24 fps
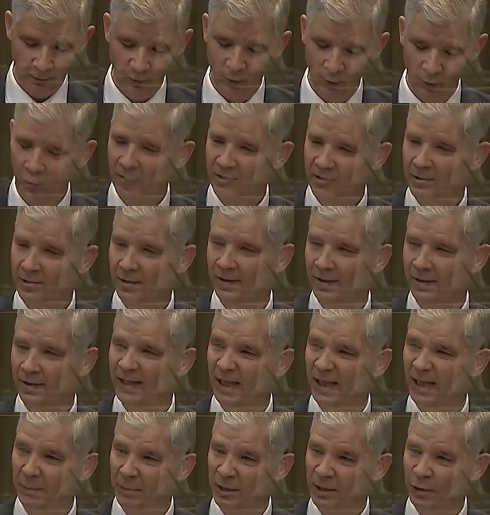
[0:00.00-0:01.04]
Requesting that
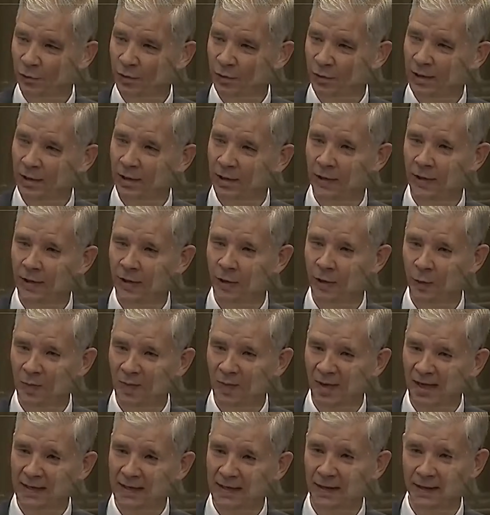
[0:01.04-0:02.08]
they be treated
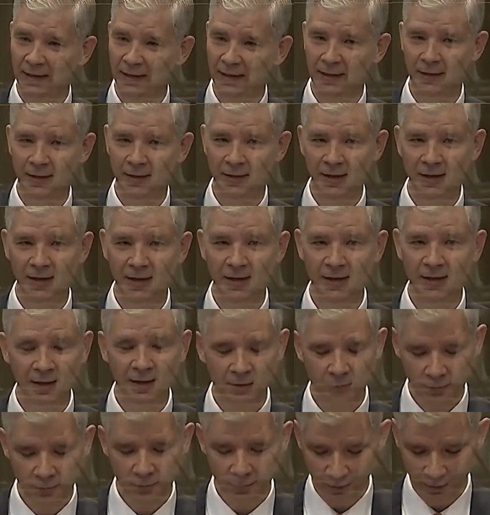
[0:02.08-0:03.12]
humanely in the
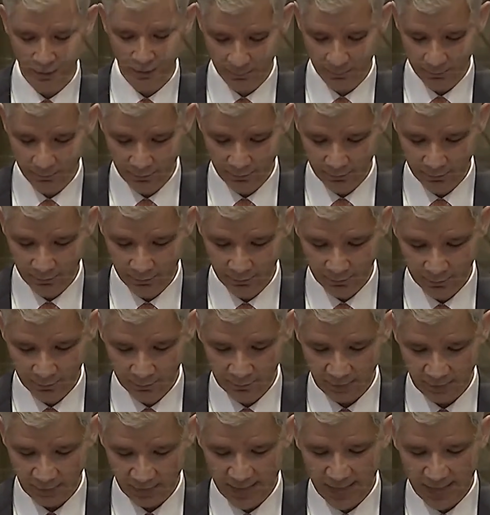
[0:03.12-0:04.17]
interim
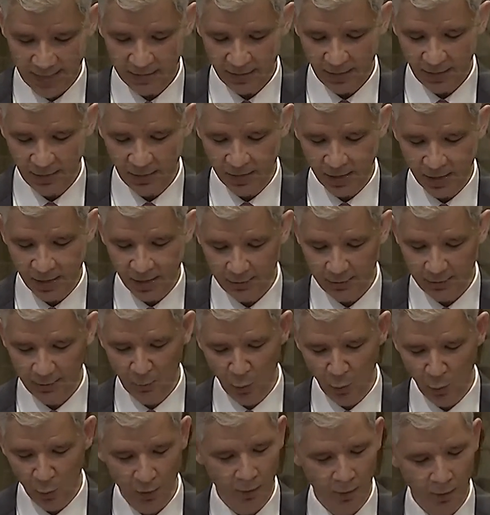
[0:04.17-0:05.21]
is asking nothing
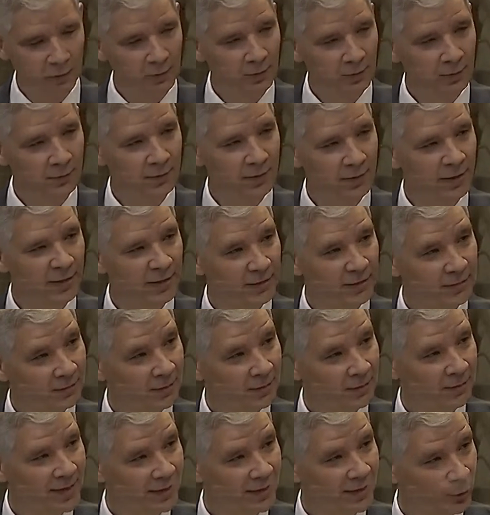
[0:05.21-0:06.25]
more than
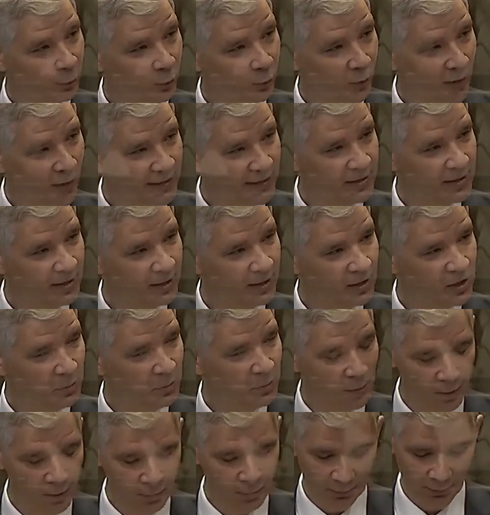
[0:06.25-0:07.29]
that the rights in
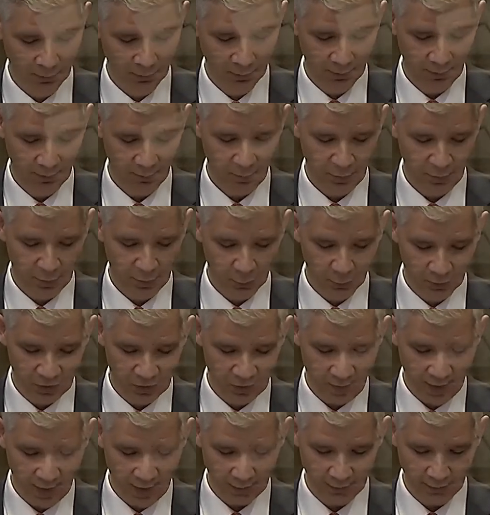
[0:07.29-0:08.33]
dispute be
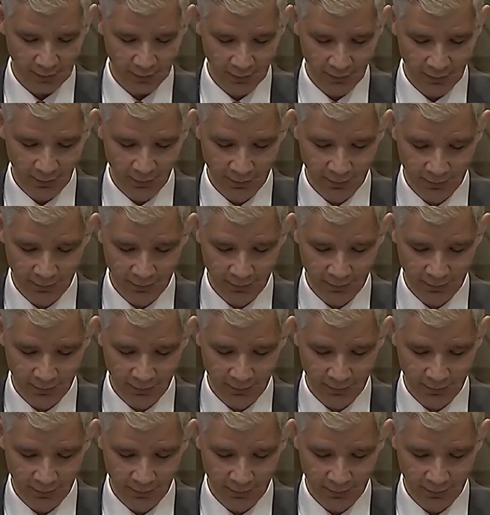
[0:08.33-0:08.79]
respected.